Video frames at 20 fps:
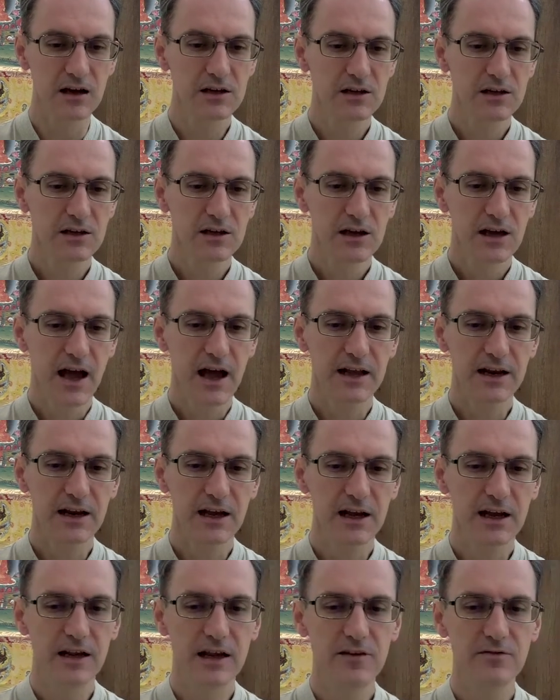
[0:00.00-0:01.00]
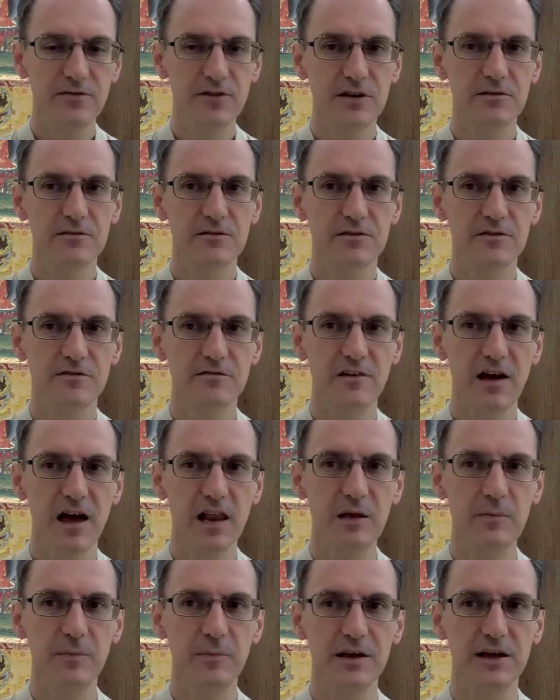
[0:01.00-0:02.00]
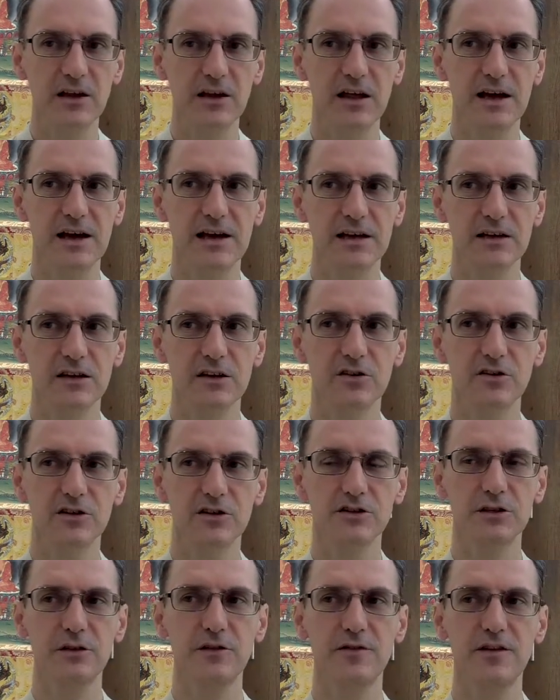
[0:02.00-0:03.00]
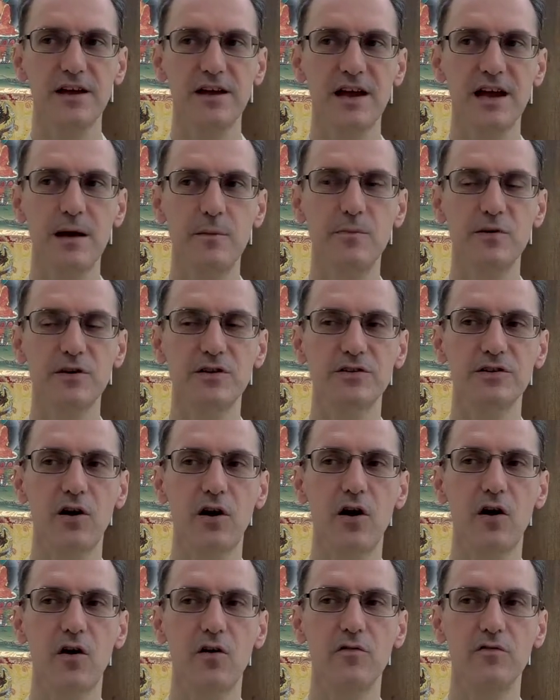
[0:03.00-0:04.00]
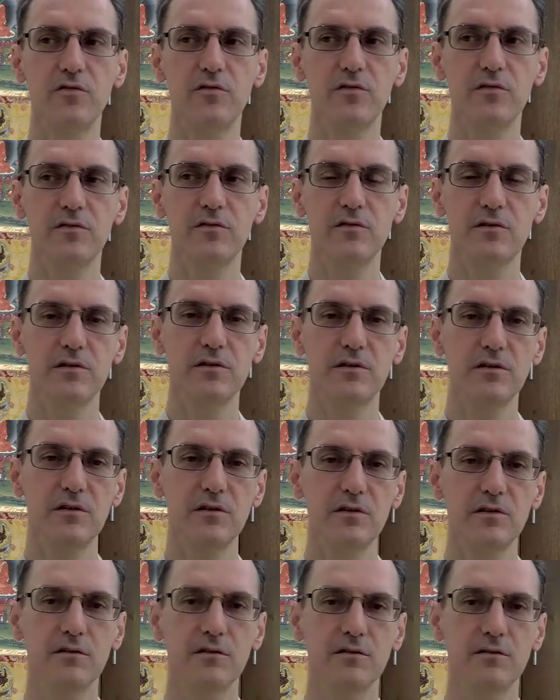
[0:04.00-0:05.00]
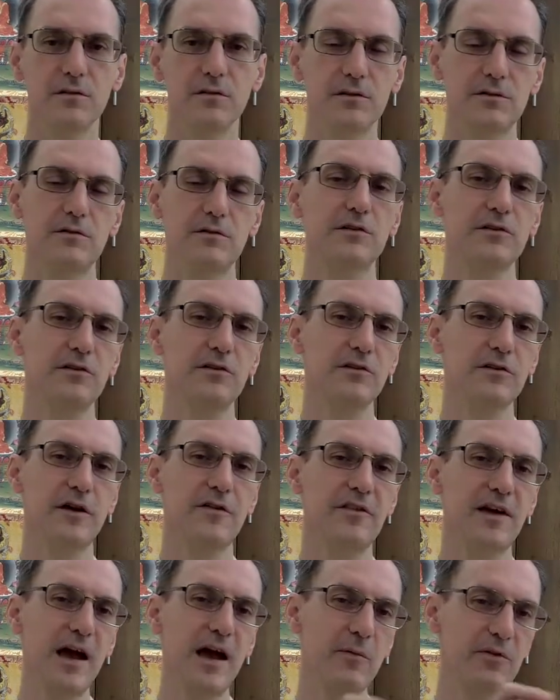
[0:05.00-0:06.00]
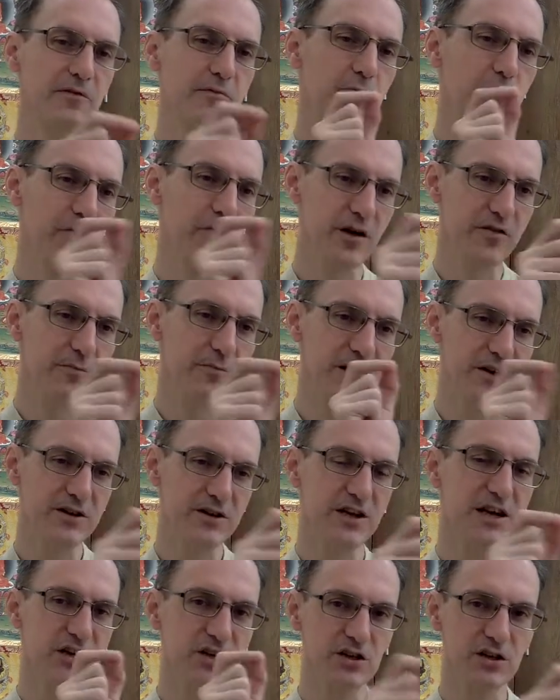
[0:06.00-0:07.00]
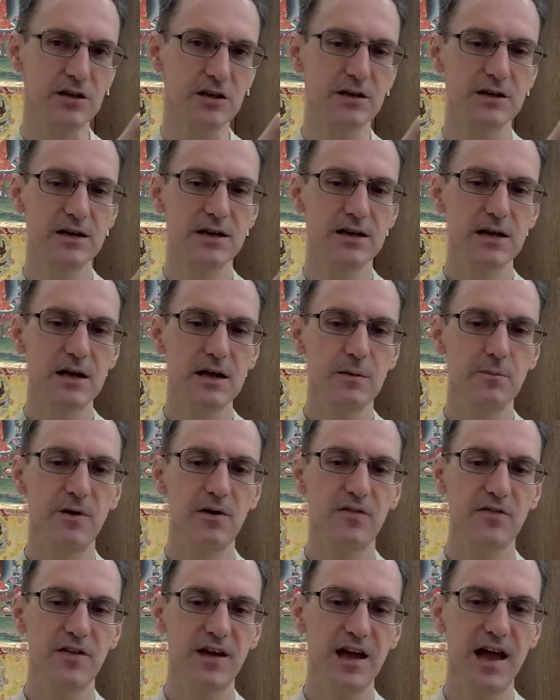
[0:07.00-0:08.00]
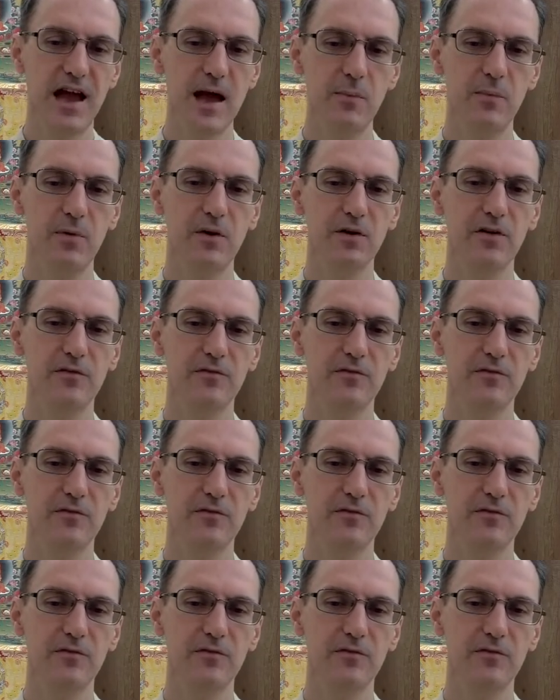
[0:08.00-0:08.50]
and even developing like not just the habit of, so, you know, like the habit of breath meditation, but the habit of